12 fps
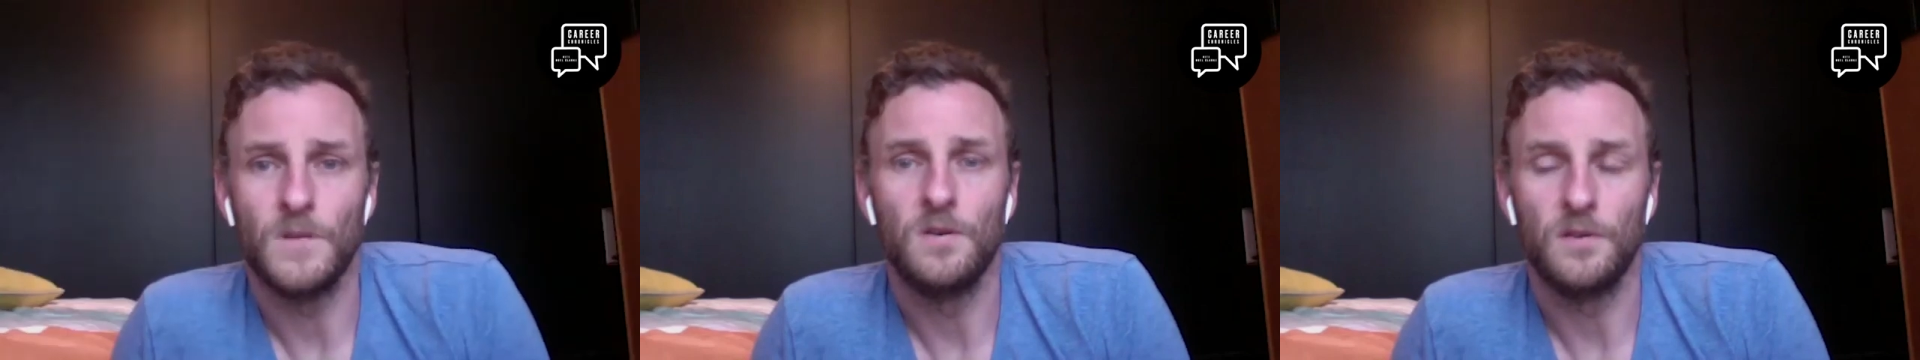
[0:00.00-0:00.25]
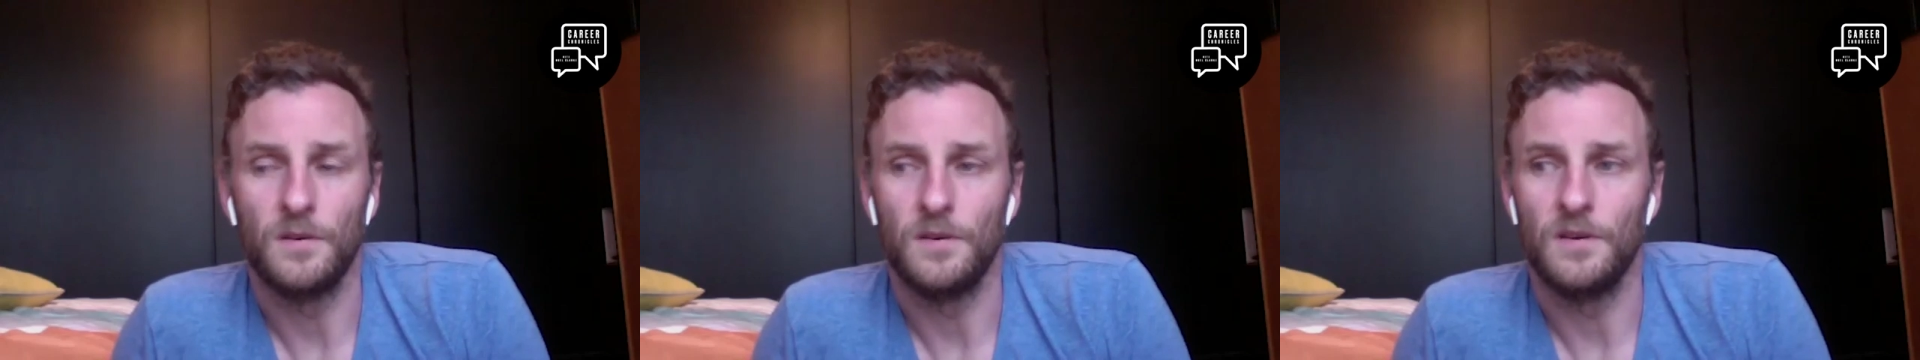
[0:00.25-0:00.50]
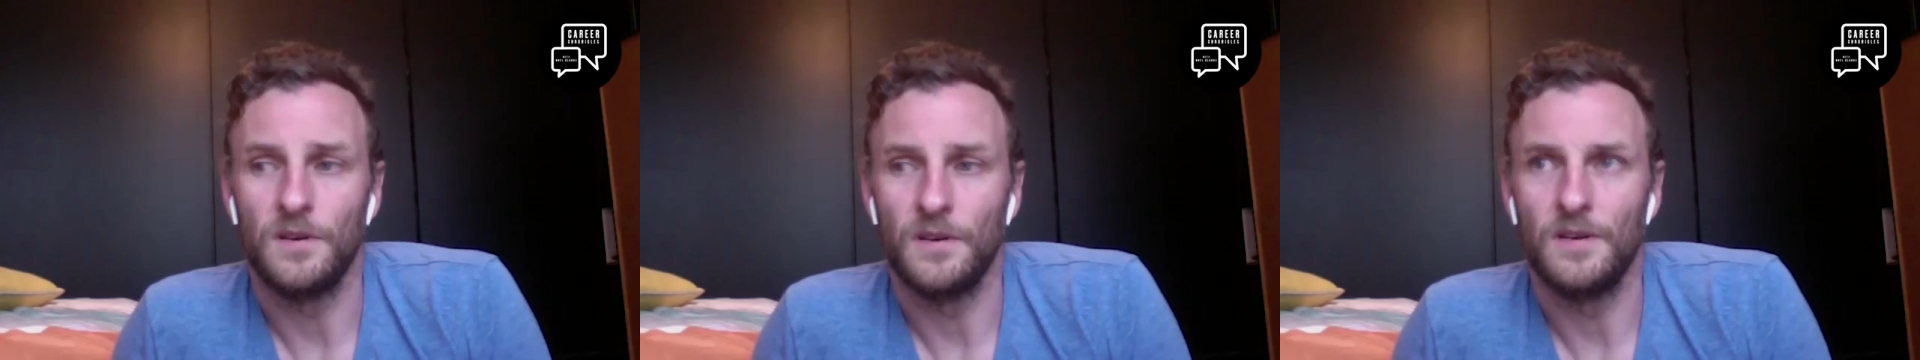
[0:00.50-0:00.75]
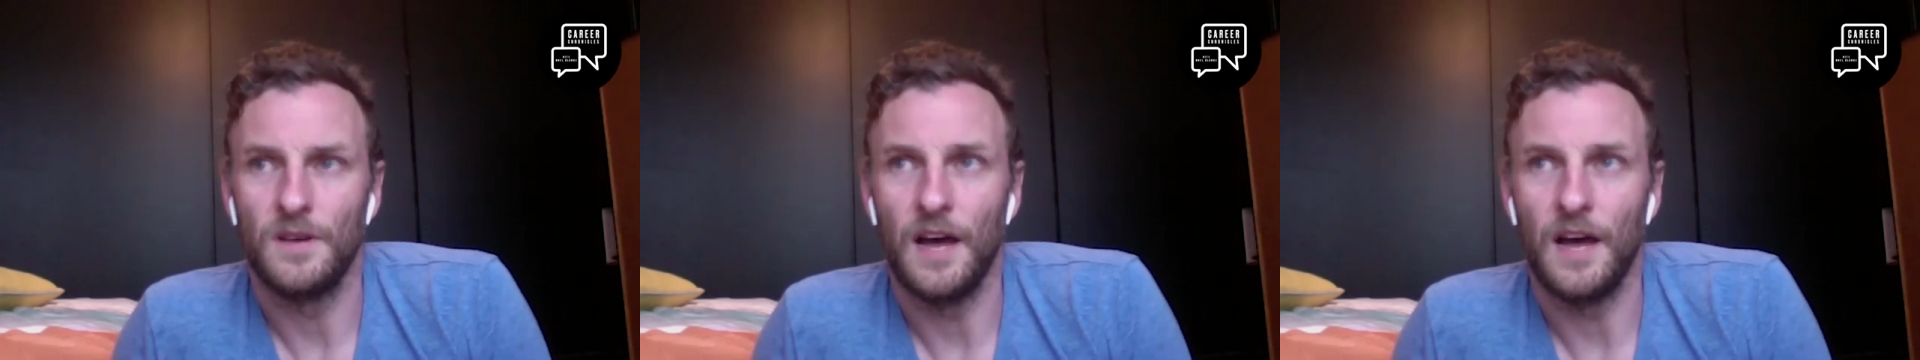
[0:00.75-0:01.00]
You know,
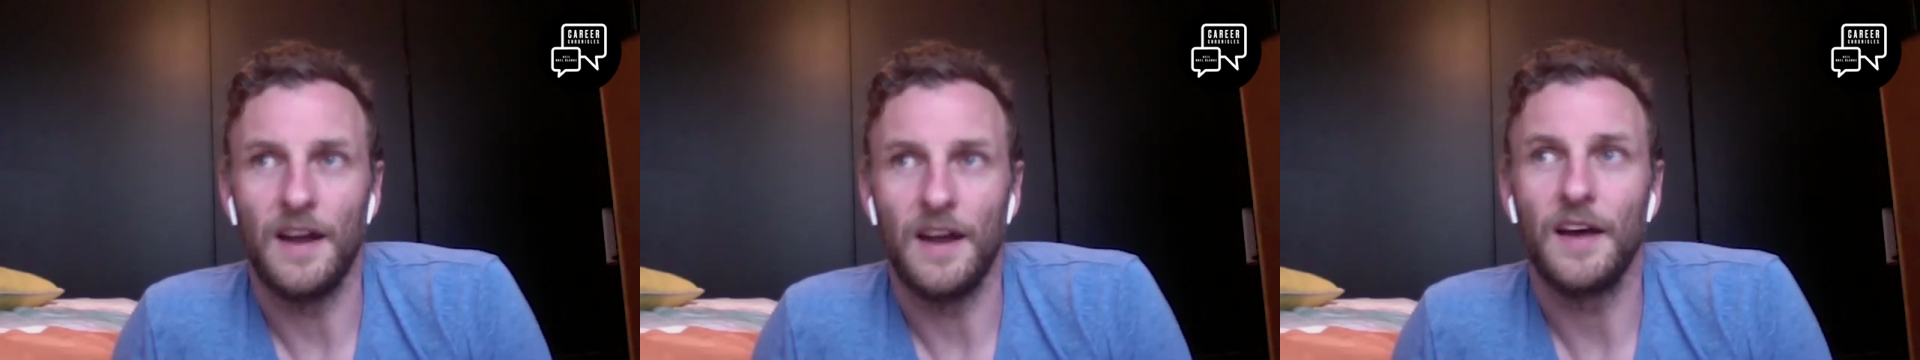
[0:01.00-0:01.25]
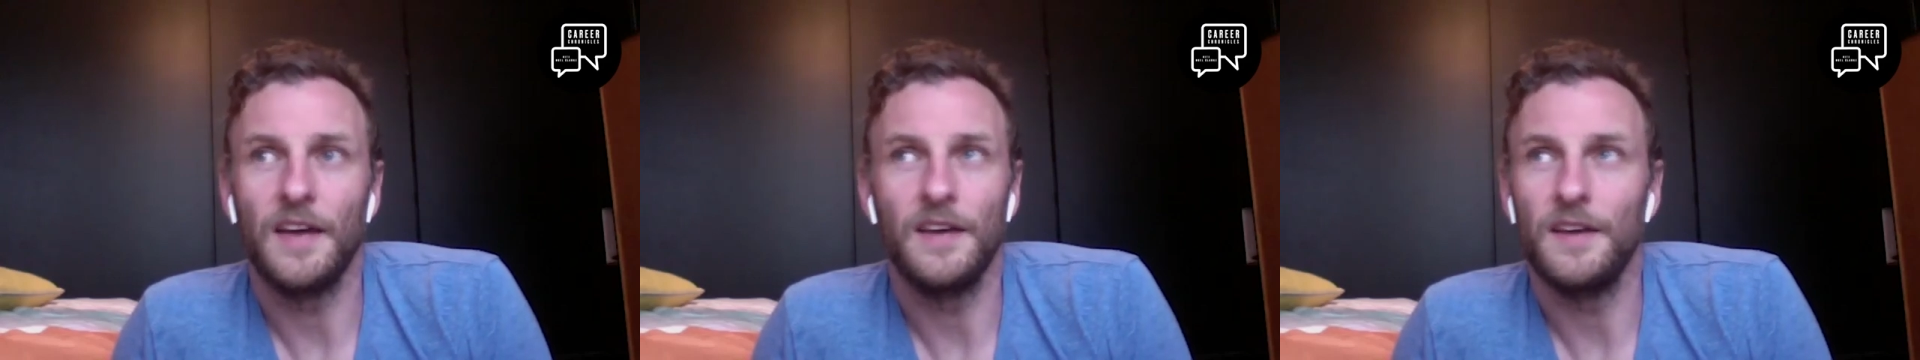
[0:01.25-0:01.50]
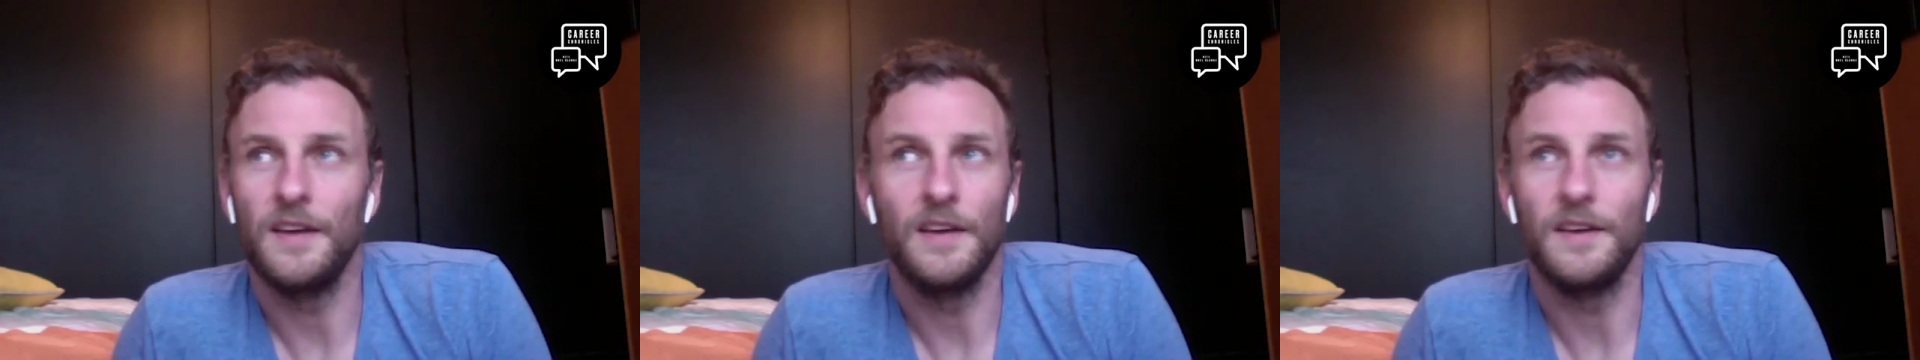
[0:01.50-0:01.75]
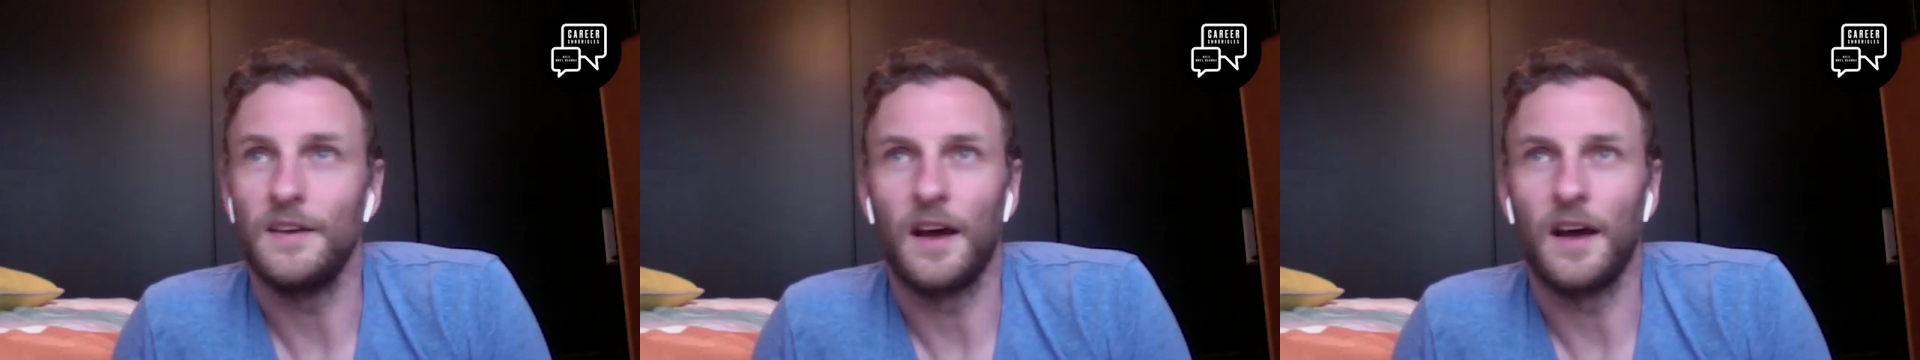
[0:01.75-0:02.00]
and I